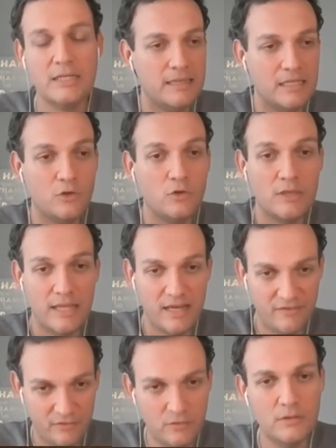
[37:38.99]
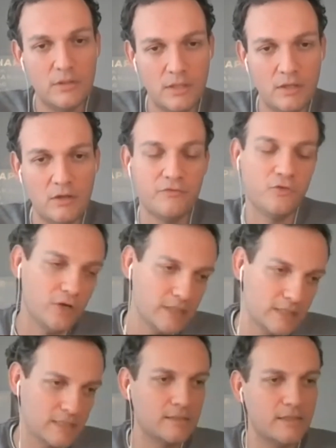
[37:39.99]
at a good level. Of
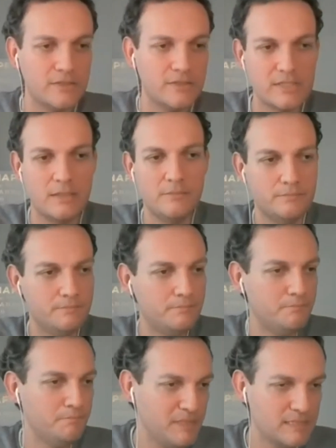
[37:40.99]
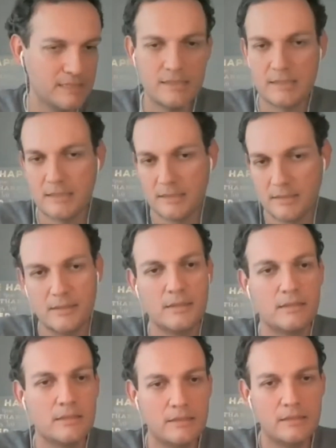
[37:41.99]
course, there's some misses
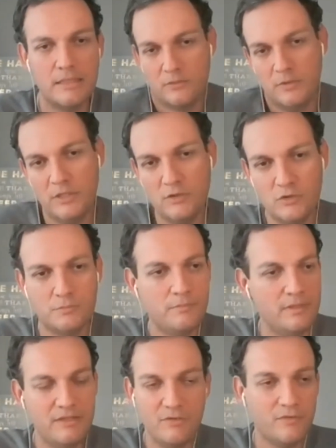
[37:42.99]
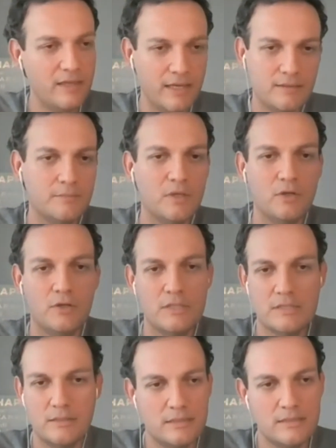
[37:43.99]
that we need to live with that, because
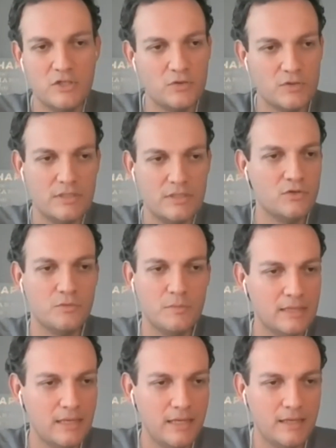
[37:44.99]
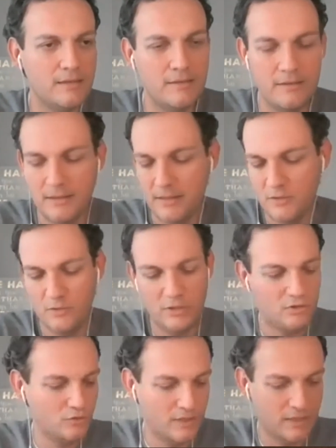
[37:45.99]
decisions need to be taken and you
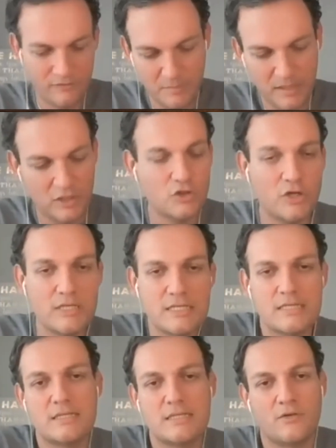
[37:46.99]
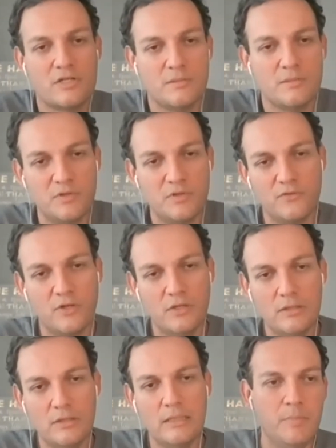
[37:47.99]
need to kind of make choices across the portfolio.